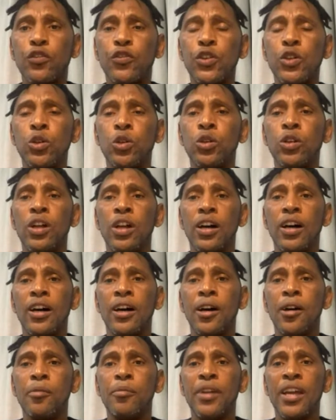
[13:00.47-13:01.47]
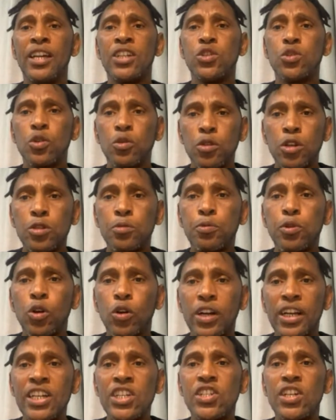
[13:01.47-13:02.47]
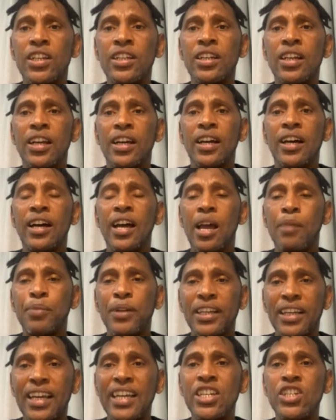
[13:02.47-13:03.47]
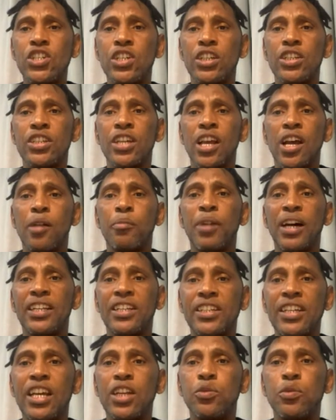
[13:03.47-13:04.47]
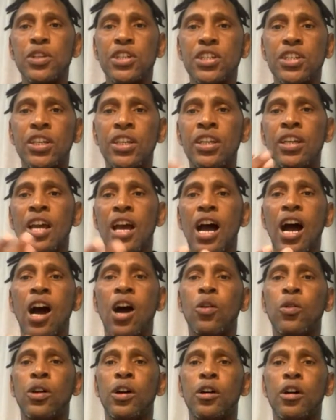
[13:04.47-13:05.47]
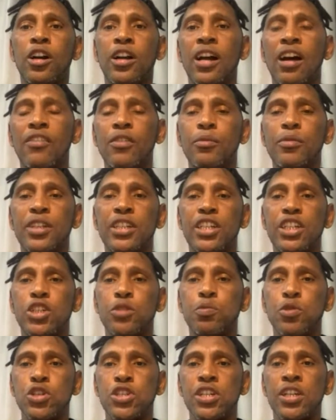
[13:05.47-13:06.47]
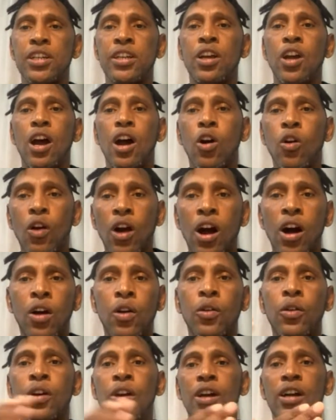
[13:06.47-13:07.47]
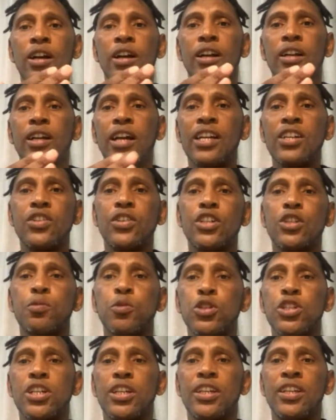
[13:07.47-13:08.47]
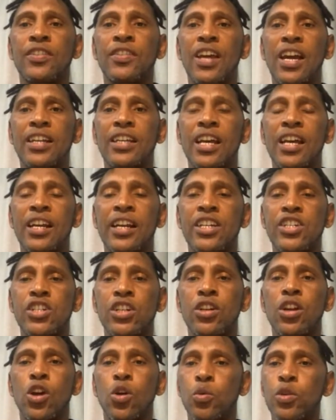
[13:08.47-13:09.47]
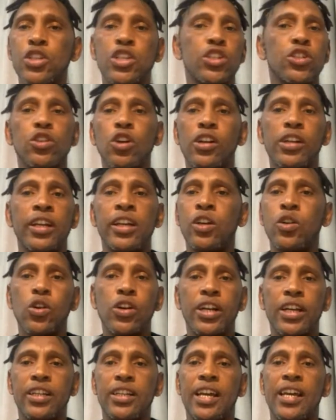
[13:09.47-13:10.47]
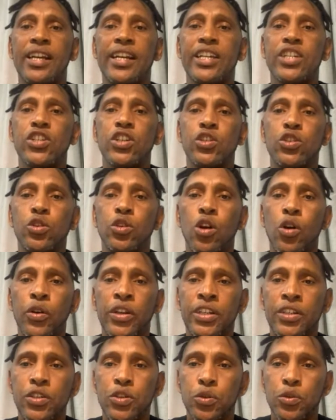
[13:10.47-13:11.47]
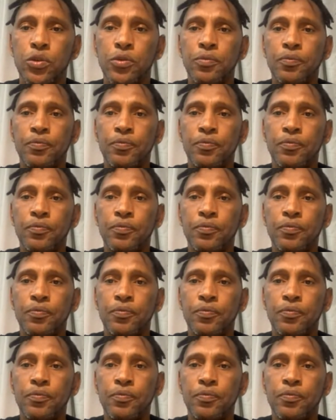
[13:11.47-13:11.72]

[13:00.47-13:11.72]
fuel exploration applications, but yet we see our government is pushing, or our country is pushing in that direction, which is not a correct direction to go into.